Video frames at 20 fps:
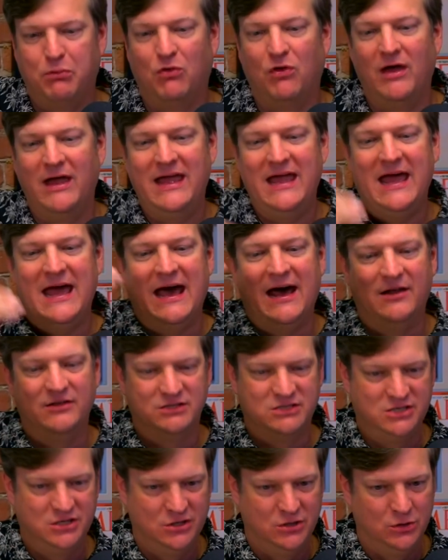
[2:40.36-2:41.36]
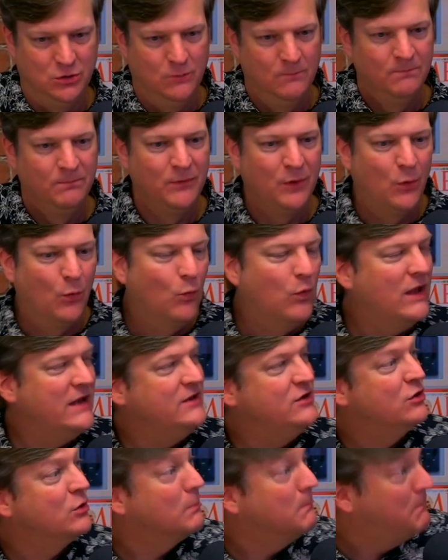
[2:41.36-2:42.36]
play out to
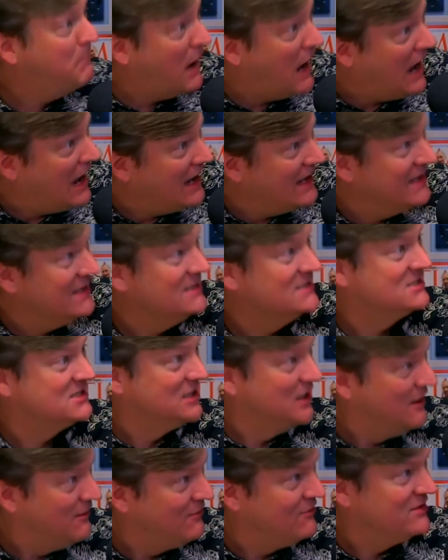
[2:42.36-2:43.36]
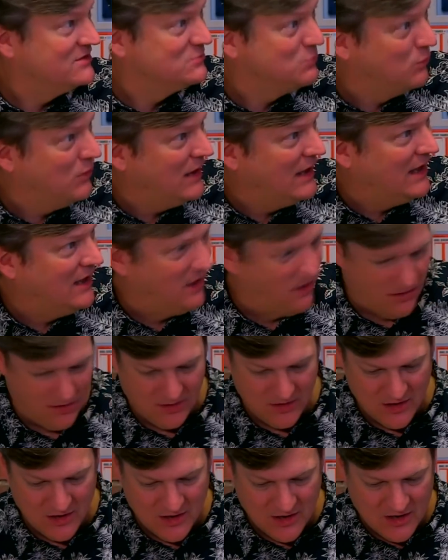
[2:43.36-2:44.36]
when you're buying stuff as Absolutely, well.
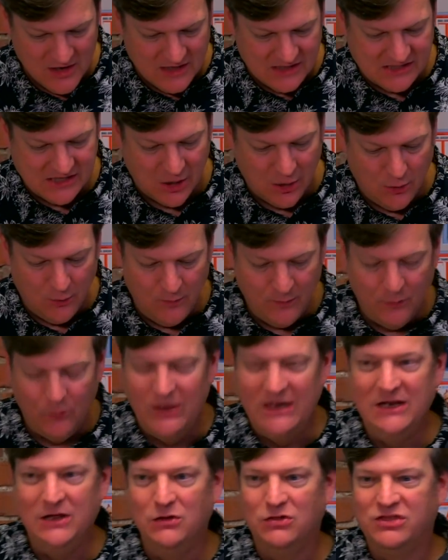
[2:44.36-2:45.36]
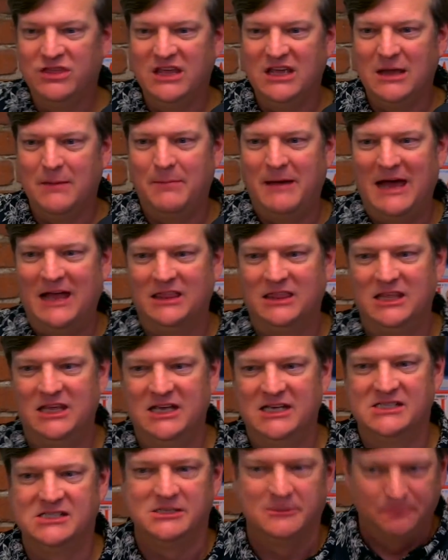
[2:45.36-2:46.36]
Absolutely. Yep. So when you think about
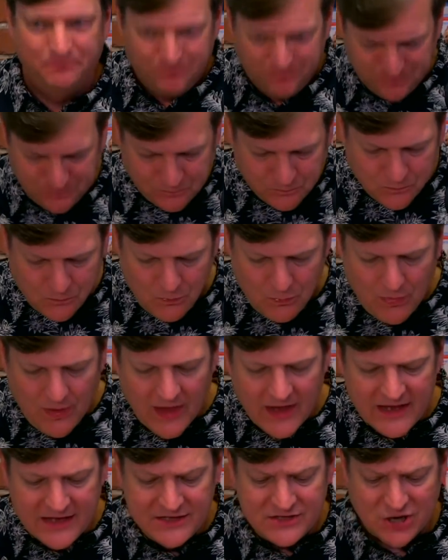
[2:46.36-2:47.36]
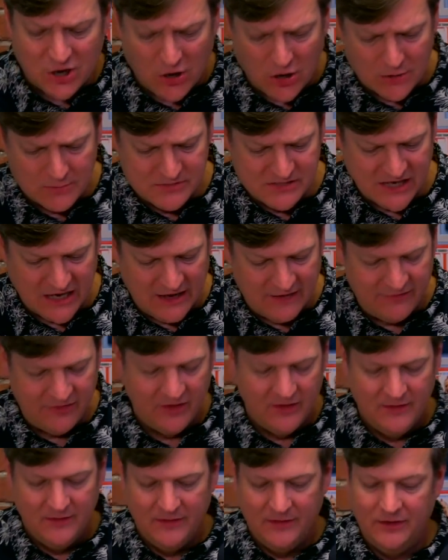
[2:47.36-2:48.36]
this in terms of
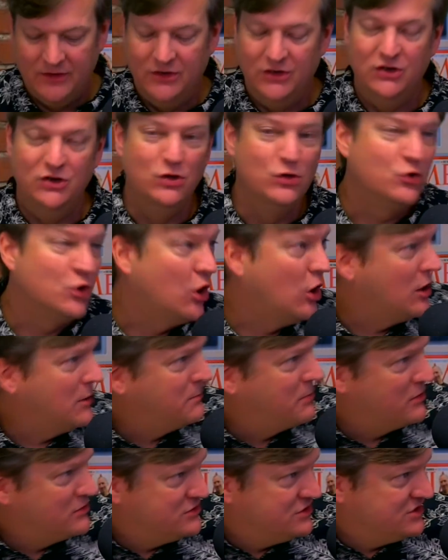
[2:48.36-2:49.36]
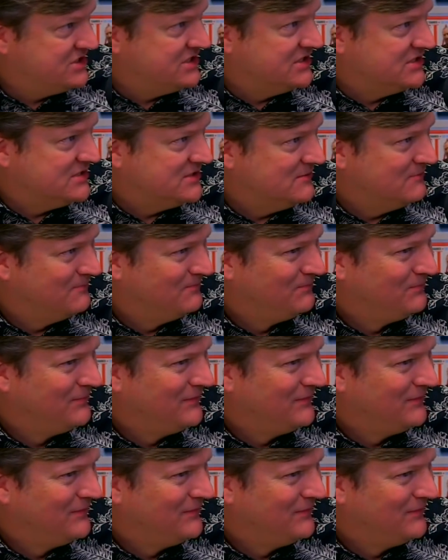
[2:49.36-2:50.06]
new car purchases, mm-hmm.